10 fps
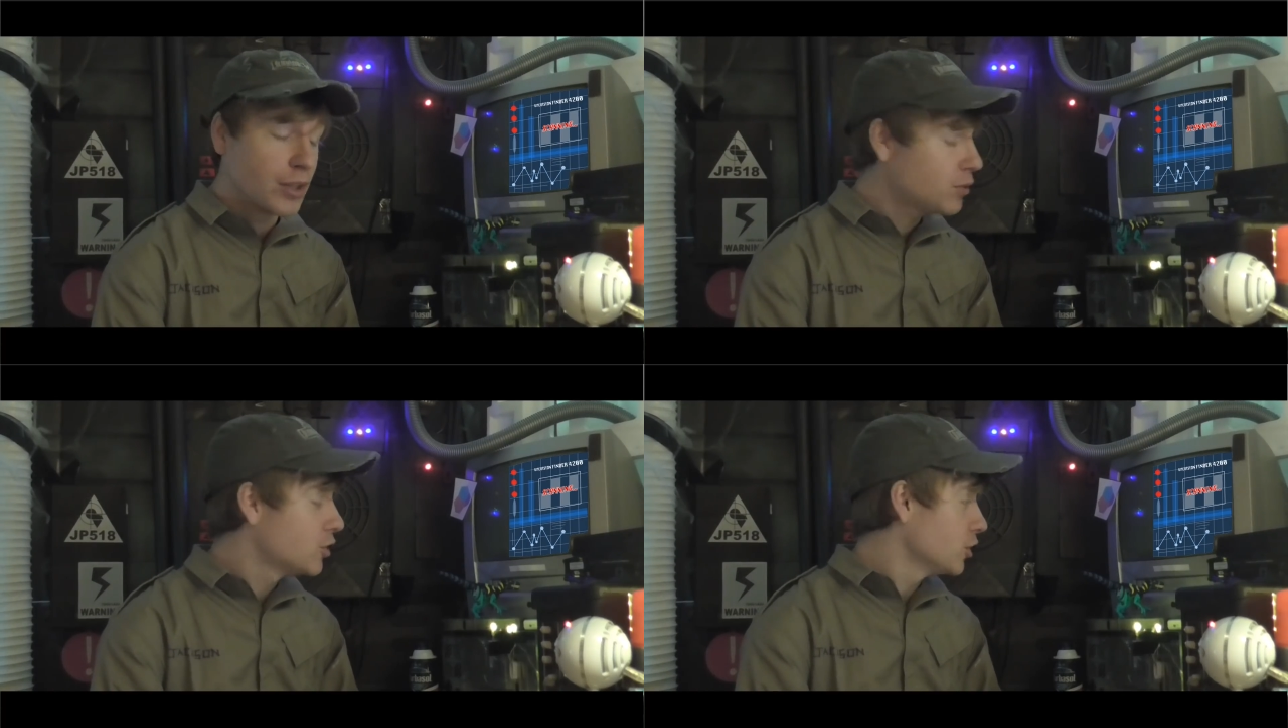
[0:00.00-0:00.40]

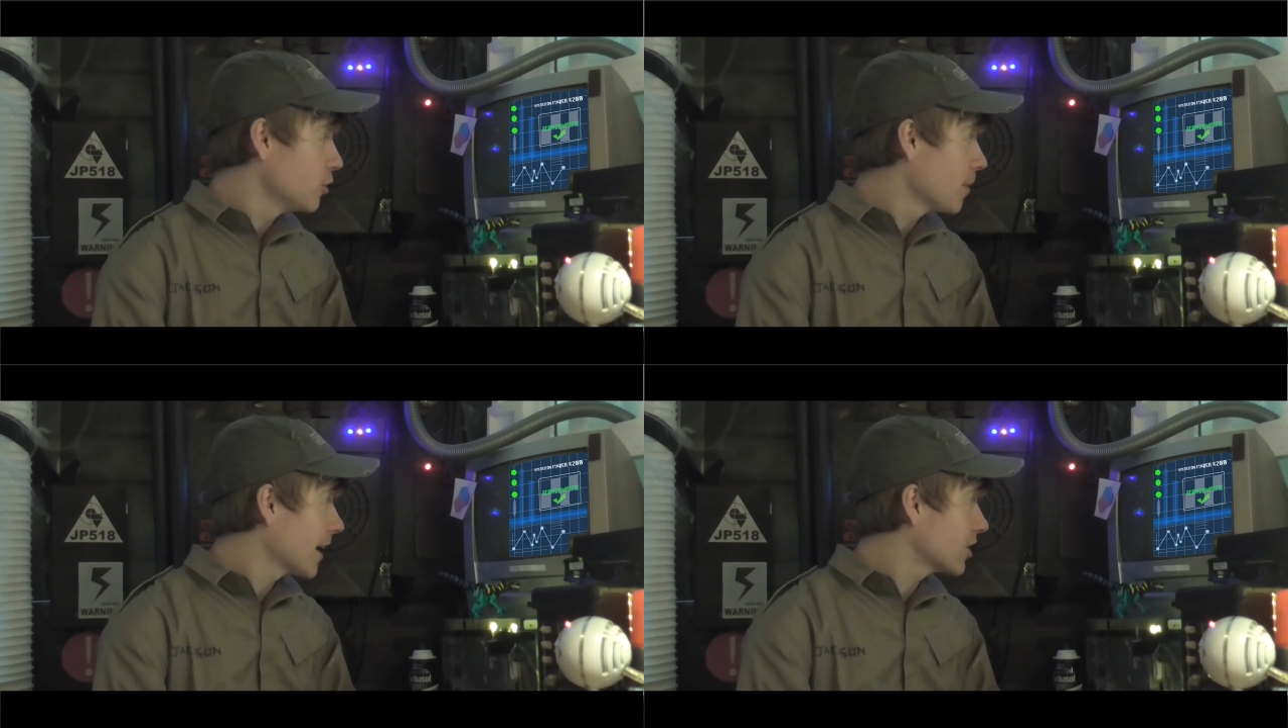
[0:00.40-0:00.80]

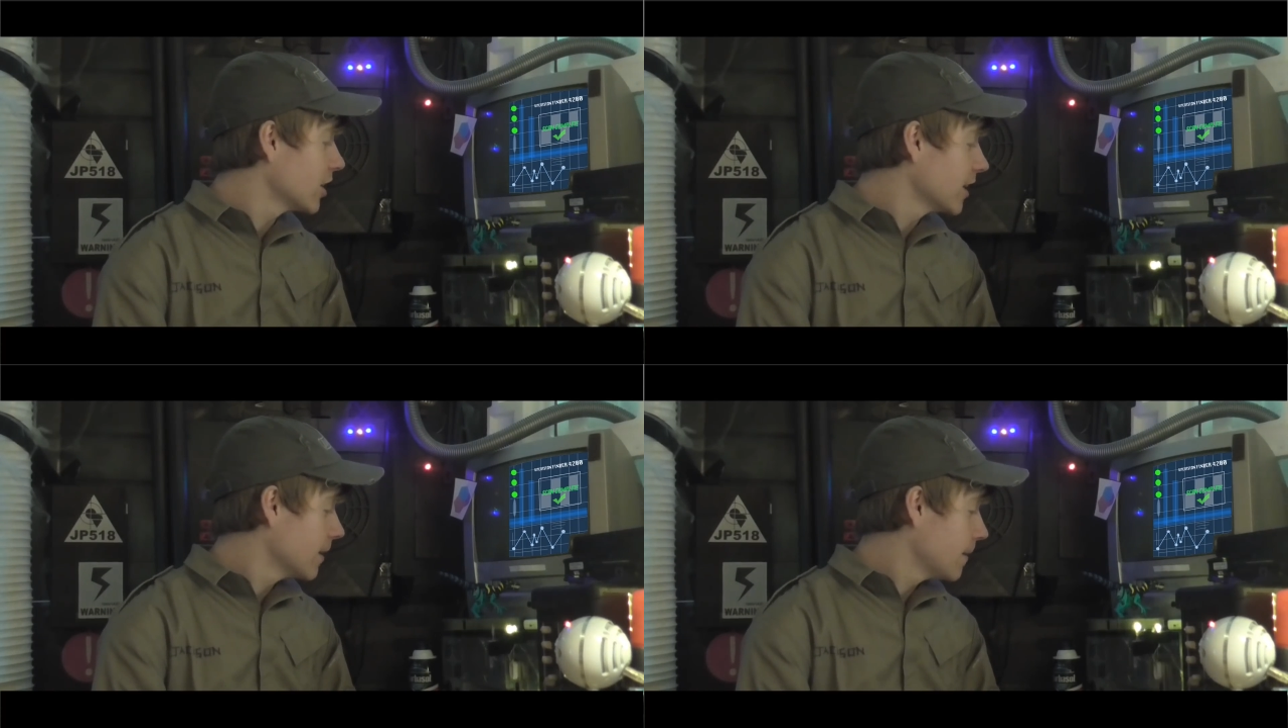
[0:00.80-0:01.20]
YouTube
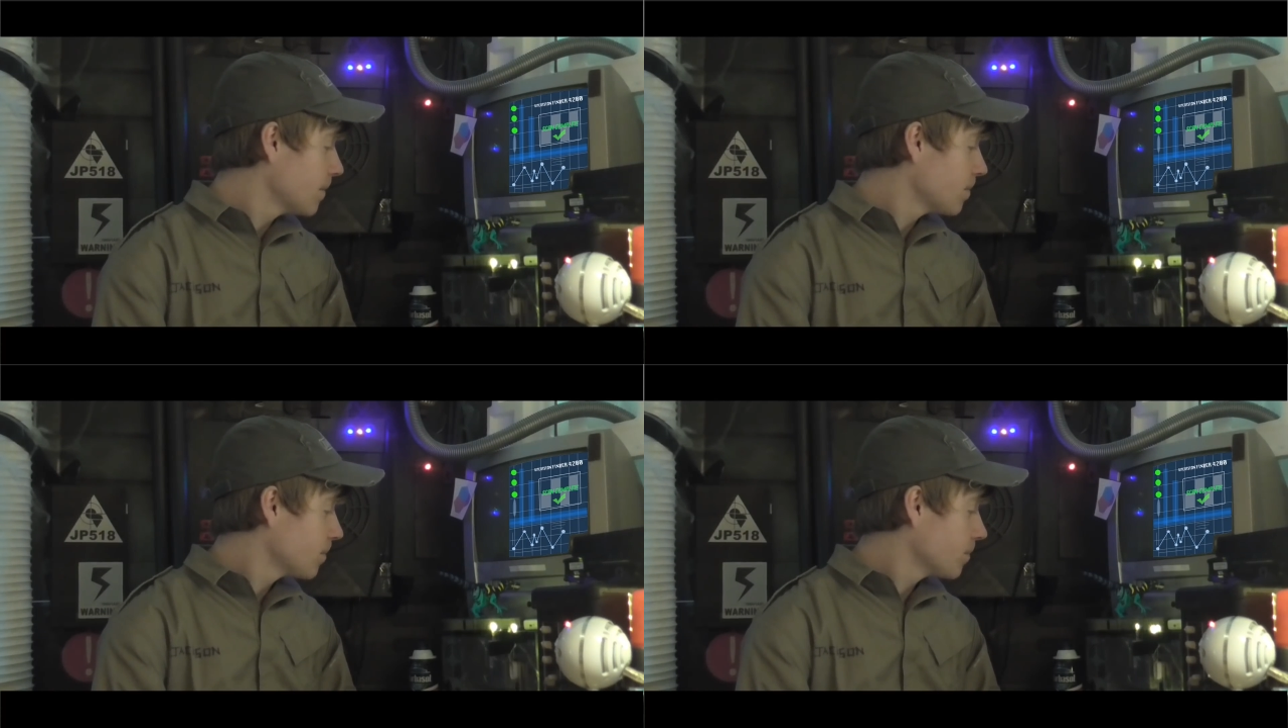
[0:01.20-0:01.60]
actually.
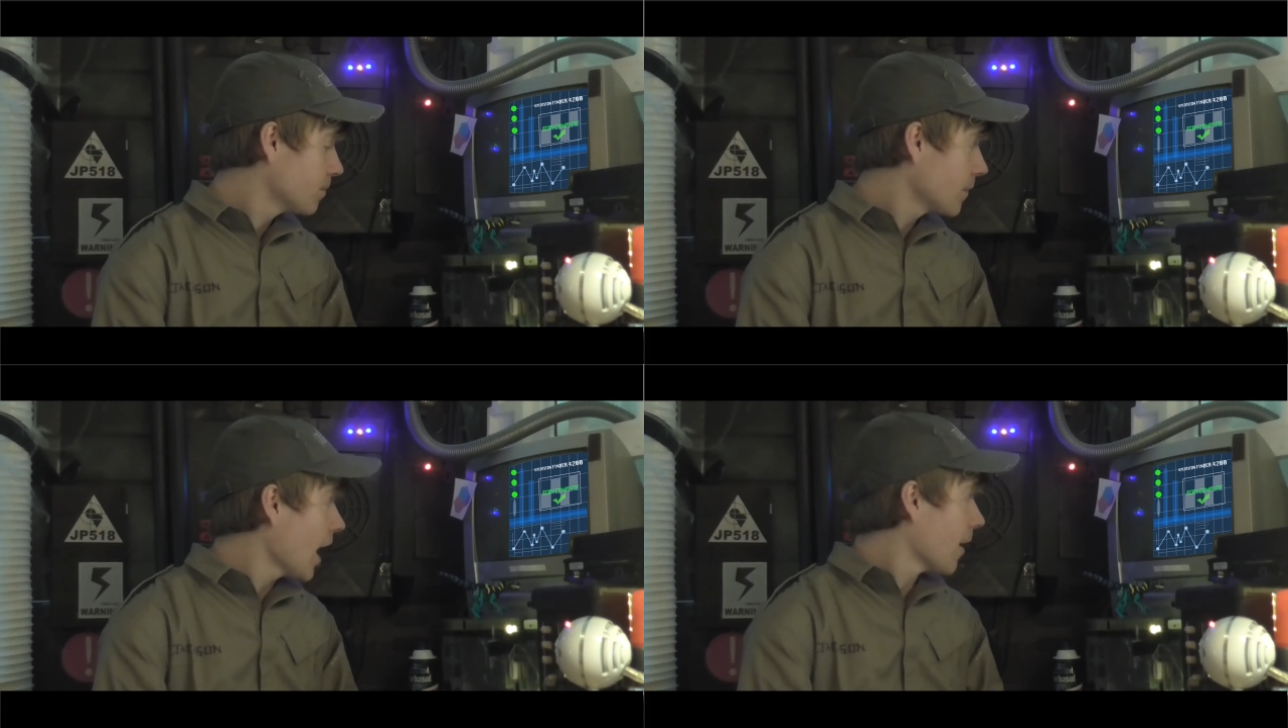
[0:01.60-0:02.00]

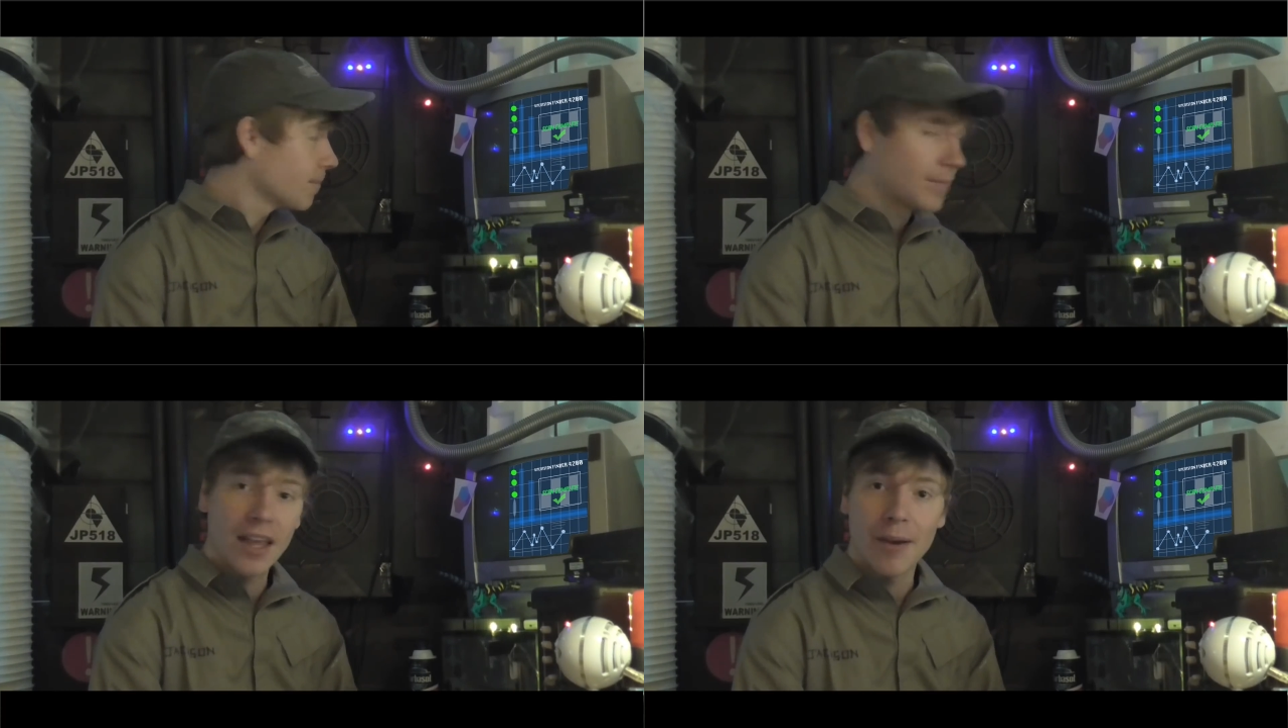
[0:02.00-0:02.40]
Ah,
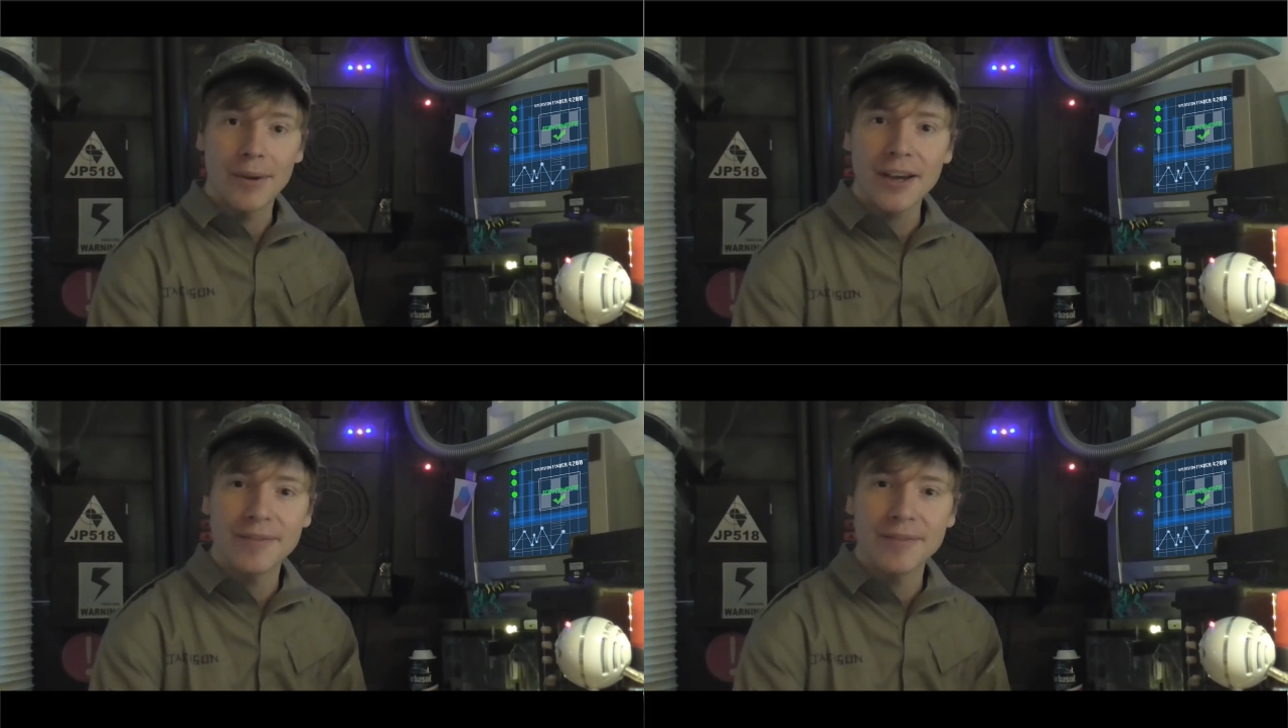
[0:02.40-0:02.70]
there we